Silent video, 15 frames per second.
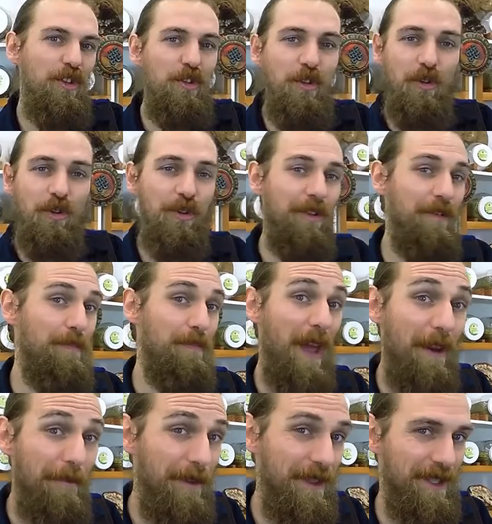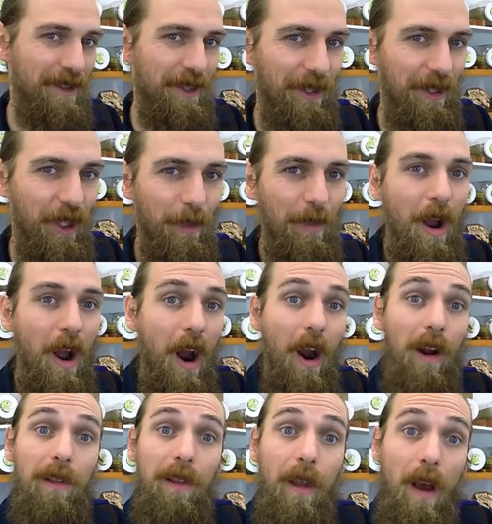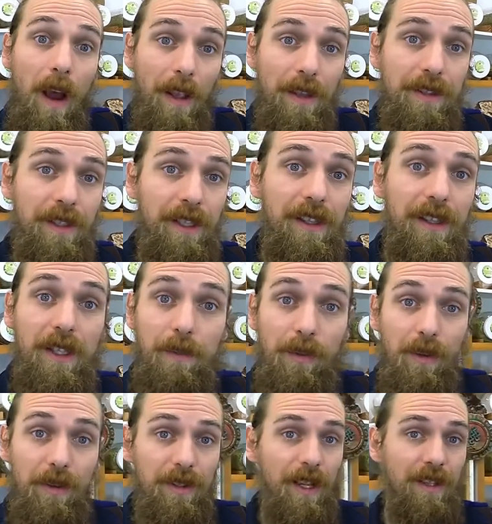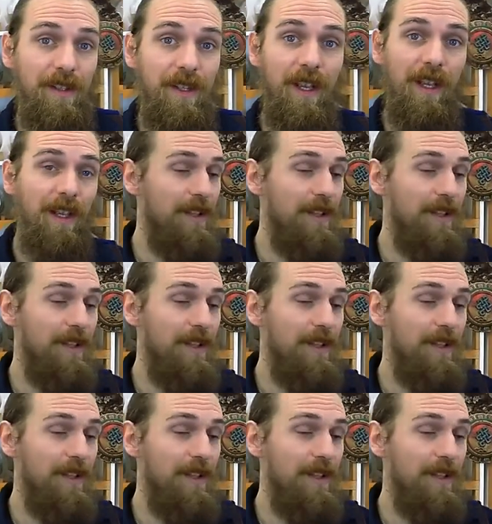nutritive benefits of the herb, are lost in this process.